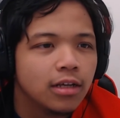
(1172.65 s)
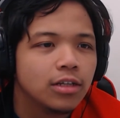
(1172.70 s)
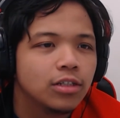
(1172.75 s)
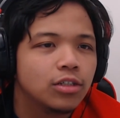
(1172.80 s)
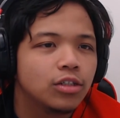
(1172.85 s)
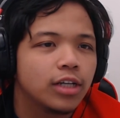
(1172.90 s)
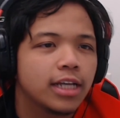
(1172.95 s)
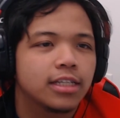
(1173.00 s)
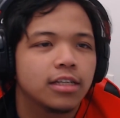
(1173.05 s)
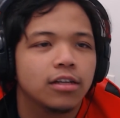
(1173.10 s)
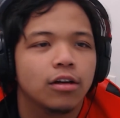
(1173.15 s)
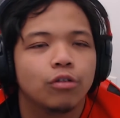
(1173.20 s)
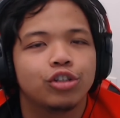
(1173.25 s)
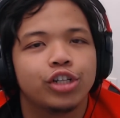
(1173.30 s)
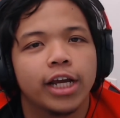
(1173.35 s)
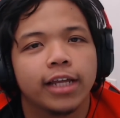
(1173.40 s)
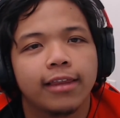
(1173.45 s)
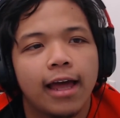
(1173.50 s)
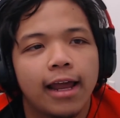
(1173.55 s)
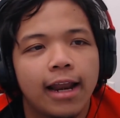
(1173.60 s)
So you guys can go
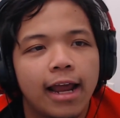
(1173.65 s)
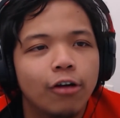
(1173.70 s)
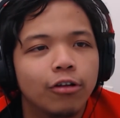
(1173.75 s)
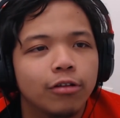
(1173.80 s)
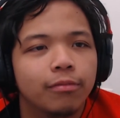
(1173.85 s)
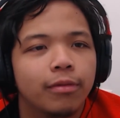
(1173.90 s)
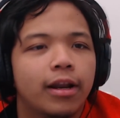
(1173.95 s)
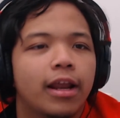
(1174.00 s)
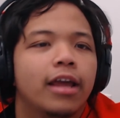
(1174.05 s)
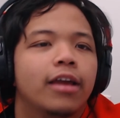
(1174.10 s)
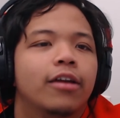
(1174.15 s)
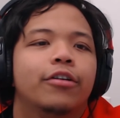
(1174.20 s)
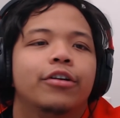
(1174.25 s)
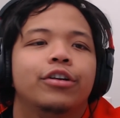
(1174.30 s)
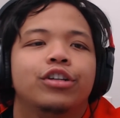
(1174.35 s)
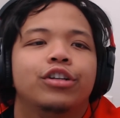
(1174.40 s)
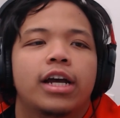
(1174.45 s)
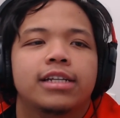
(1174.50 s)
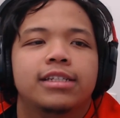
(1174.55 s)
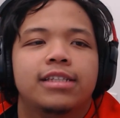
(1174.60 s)
check that out. But I encourage
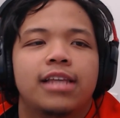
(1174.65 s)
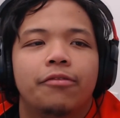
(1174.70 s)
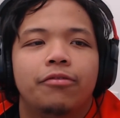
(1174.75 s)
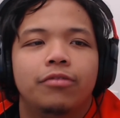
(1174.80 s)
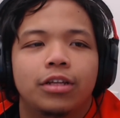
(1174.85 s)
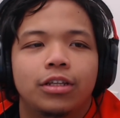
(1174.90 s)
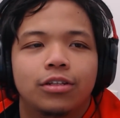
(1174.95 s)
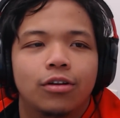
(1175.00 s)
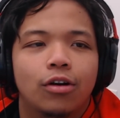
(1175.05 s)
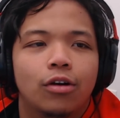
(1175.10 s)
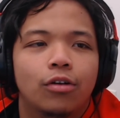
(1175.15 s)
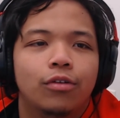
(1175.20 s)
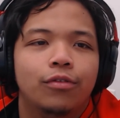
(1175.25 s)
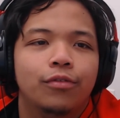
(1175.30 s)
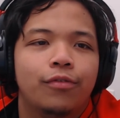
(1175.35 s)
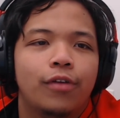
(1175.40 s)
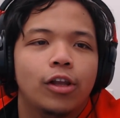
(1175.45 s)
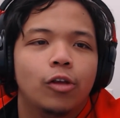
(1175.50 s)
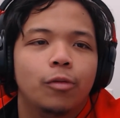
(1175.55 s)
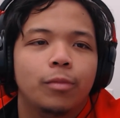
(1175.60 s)
you guys definitely to go
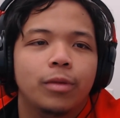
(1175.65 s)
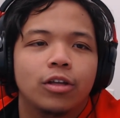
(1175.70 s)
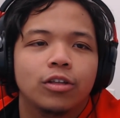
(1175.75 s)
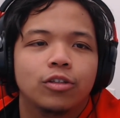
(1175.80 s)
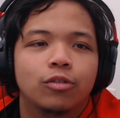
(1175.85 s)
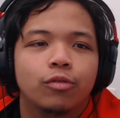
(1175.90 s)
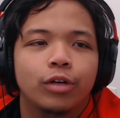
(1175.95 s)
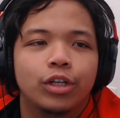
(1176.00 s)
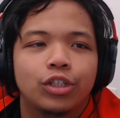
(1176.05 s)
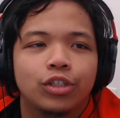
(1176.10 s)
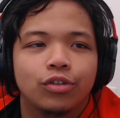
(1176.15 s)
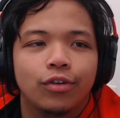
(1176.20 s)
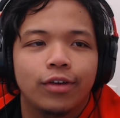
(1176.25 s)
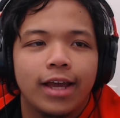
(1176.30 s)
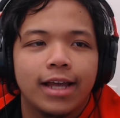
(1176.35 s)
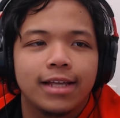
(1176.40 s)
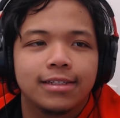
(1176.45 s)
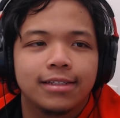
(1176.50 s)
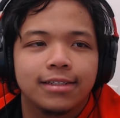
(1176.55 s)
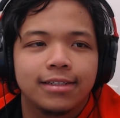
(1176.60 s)
follow me on Twitch so you
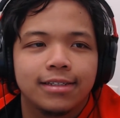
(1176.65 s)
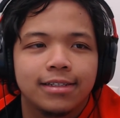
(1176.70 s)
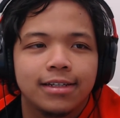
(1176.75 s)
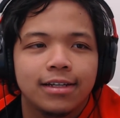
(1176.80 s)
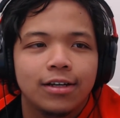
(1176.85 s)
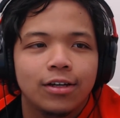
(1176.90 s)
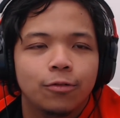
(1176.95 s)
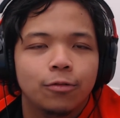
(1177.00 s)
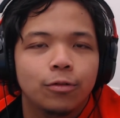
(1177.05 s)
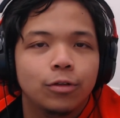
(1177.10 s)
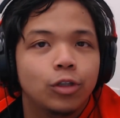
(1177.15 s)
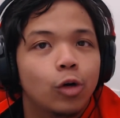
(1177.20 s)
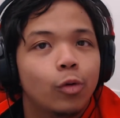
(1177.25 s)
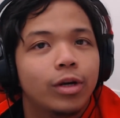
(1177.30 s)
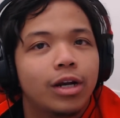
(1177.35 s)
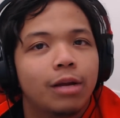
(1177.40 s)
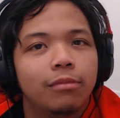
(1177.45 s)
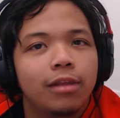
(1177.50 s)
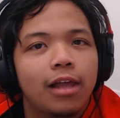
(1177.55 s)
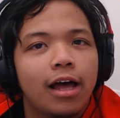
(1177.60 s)
guys We'll know when
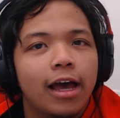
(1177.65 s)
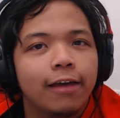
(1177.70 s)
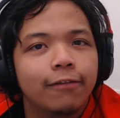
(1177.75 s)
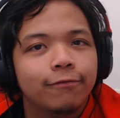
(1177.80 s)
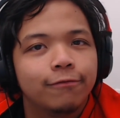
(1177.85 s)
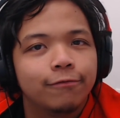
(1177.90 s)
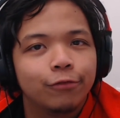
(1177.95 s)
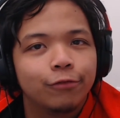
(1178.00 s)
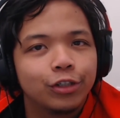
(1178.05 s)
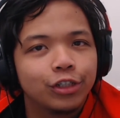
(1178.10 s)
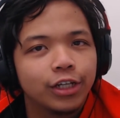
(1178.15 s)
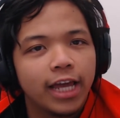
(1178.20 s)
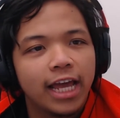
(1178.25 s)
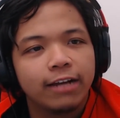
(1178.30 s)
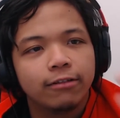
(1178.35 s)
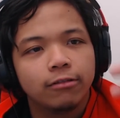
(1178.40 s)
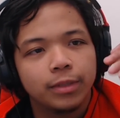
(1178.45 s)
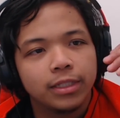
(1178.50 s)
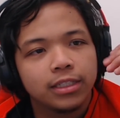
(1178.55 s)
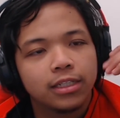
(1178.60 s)
I'm live, which again
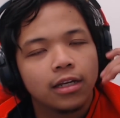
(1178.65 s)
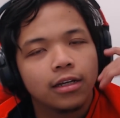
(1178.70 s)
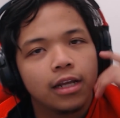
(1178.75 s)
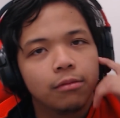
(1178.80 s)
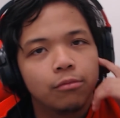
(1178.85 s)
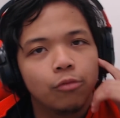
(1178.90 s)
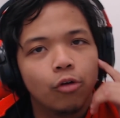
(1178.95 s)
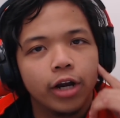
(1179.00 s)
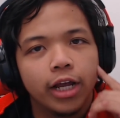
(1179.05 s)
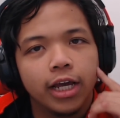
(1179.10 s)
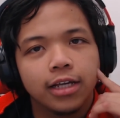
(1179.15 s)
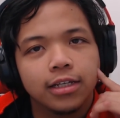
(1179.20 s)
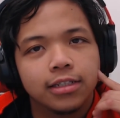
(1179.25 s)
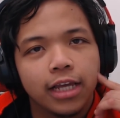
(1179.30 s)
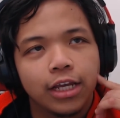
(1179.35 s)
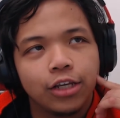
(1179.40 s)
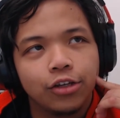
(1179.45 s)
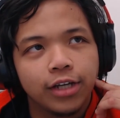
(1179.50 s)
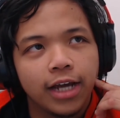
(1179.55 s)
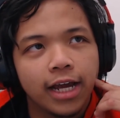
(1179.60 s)
will be Sunday mornings,
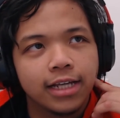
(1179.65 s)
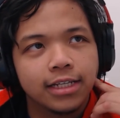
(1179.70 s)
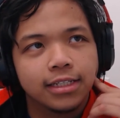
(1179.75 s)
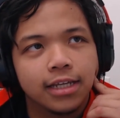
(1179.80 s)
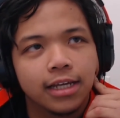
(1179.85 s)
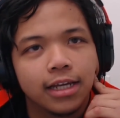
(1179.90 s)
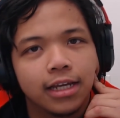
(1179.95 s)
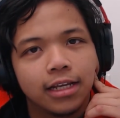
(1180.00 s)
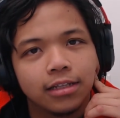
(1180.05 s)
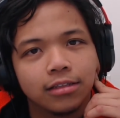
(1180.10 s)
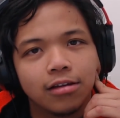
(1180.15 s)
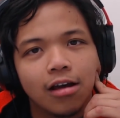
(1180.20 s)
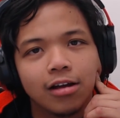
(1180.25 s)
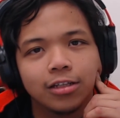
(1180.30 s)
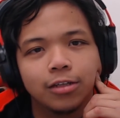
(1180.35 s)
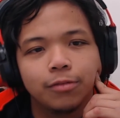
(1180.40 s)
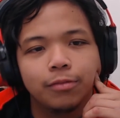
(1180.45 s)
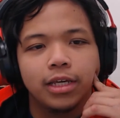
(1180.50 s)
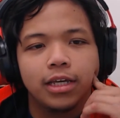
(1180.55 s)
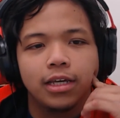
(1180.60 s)
and you guys can talk
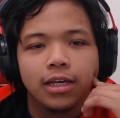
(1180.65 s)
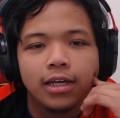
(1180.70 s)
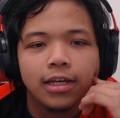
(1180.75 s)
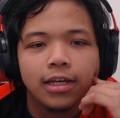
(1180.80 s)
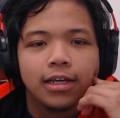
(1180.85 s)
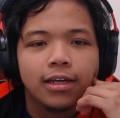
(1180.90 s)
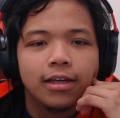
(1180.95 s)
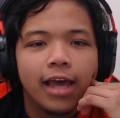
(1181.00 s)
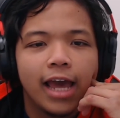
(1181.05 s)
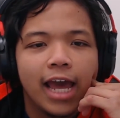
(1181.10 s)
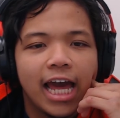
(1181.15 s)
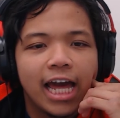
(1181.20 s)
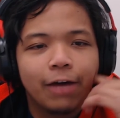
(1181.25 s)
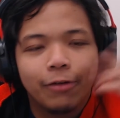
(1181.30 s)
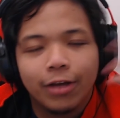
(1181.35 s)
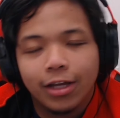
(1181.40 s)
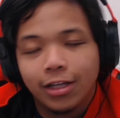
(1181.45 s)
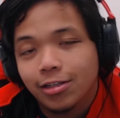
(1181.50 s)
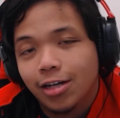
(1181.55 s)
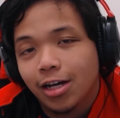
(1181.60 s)
to me and we
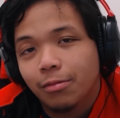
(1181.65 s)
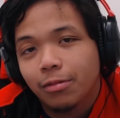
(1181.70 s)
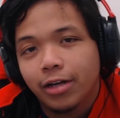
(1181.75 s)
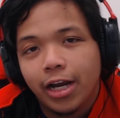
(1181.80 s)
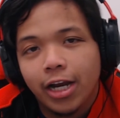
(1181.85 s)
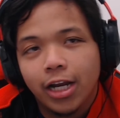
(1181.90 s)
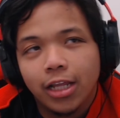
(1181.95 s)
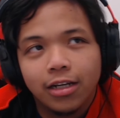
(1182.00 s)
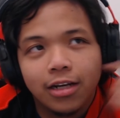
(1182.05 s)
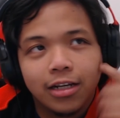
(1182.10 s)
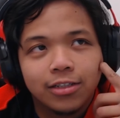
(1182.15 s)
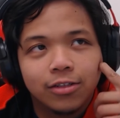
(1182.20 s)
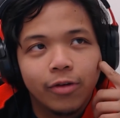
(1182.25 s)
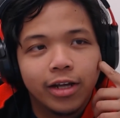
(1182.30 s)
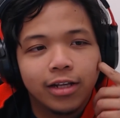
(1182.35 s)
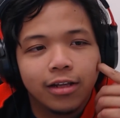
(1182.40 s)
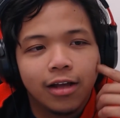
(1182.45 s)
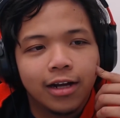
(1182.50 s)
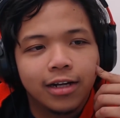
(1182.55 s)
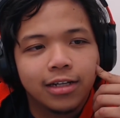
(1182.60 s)
can talk about anything that's
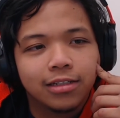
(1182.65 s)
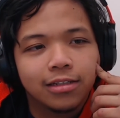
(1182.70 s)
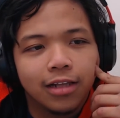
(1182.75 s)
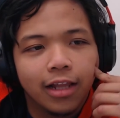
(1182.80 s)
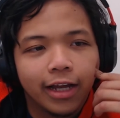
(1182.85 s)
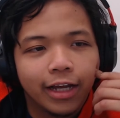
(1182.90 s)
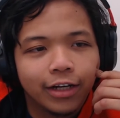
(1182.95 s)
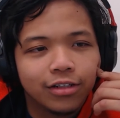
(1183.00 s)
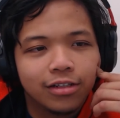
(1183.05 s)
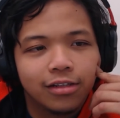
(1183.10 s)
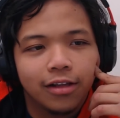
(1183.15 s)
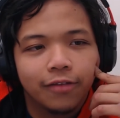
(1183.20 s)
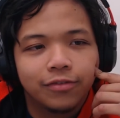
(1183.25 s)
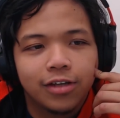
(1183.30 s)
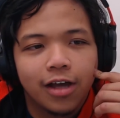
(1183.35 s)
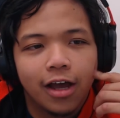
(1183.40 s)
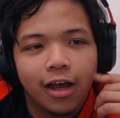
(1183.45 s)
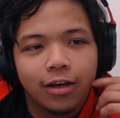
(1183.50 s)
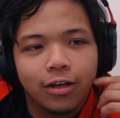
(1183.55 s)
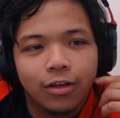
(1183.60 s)
going. Honestly, like I just love
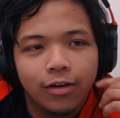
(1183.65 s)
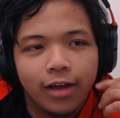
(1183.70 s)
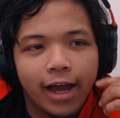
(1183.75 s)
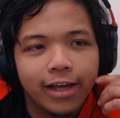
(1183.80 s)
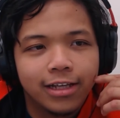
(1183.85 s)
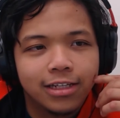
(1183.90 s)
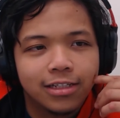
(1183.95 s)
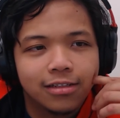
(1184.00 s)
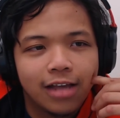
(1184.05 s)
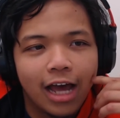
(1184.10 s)
talking to you guys.